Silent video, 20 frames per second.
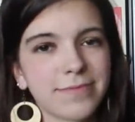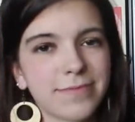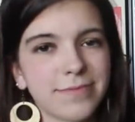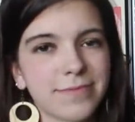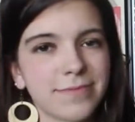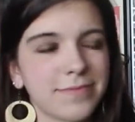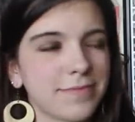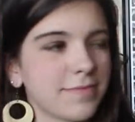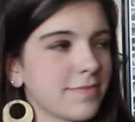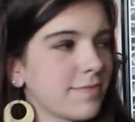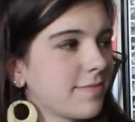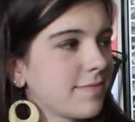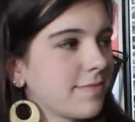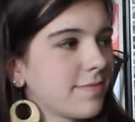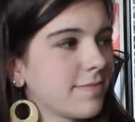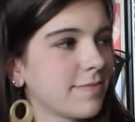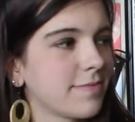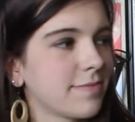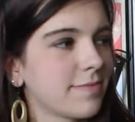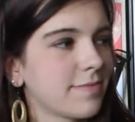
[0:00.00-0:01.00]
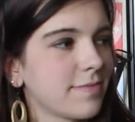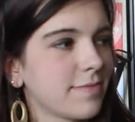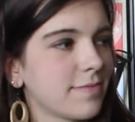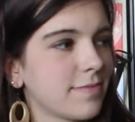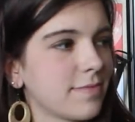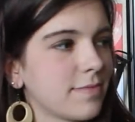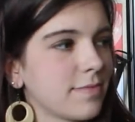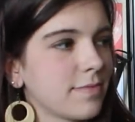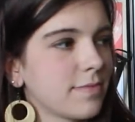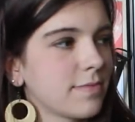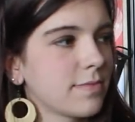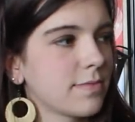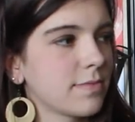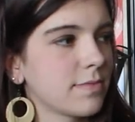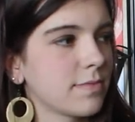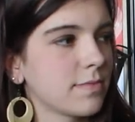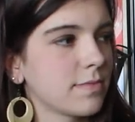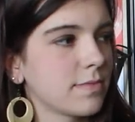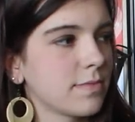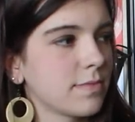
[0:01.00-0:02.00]

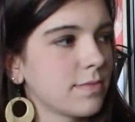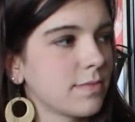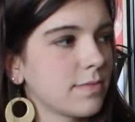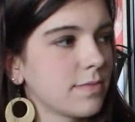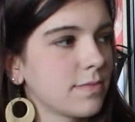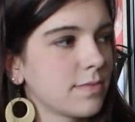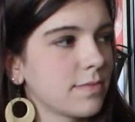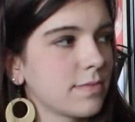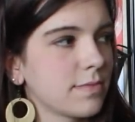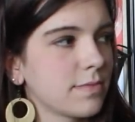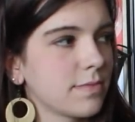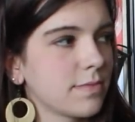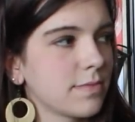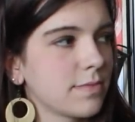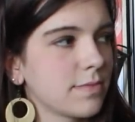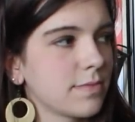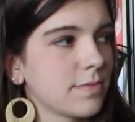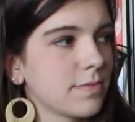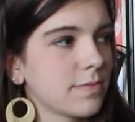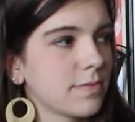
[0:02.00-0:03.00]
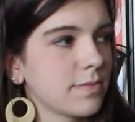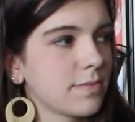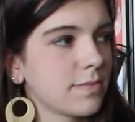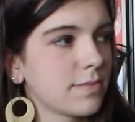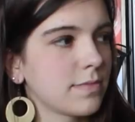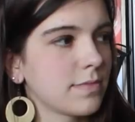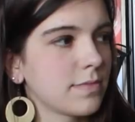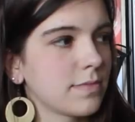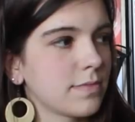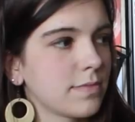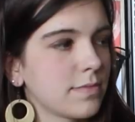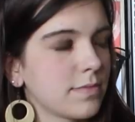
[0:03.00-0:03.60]
(not speaking)